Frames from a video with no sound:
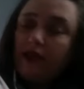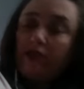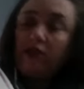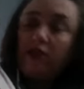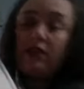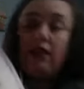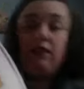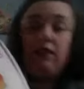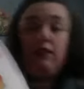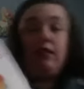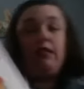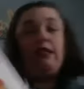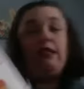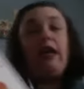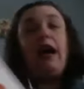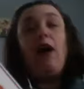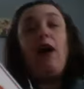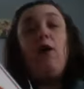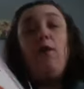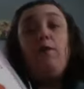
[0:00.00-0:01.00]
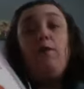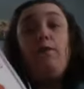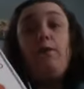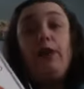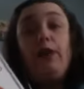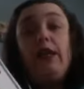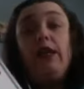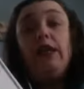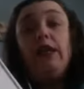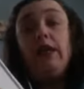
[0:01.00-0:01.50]
tells us how
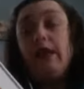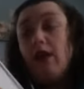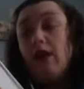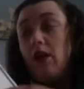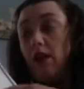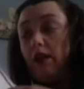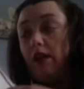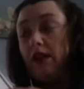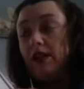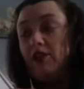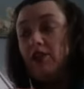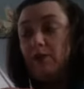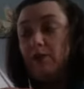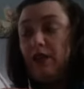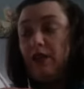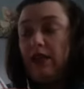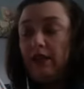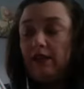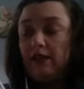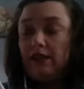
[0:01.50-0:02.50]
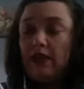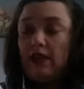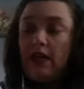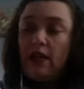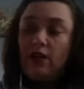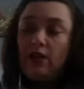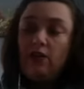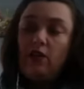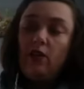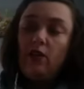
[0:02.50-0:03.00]
big are each piece.
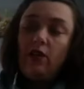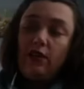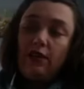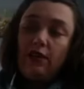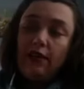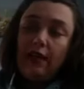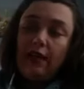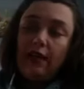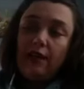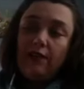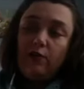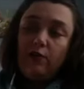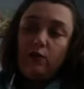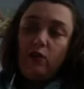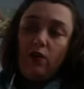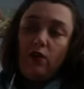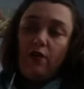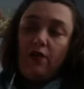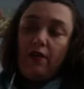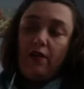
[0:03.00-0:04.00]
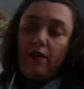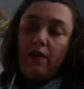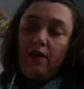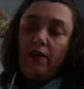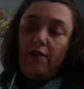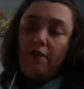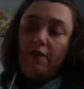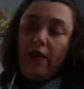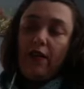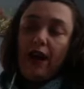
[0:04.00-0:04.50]
Notice as
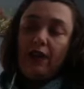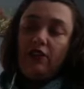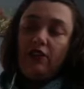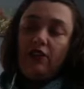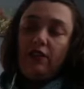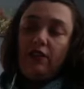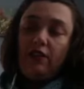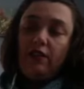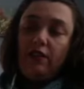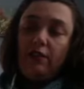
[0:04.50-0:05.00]
the fraction, the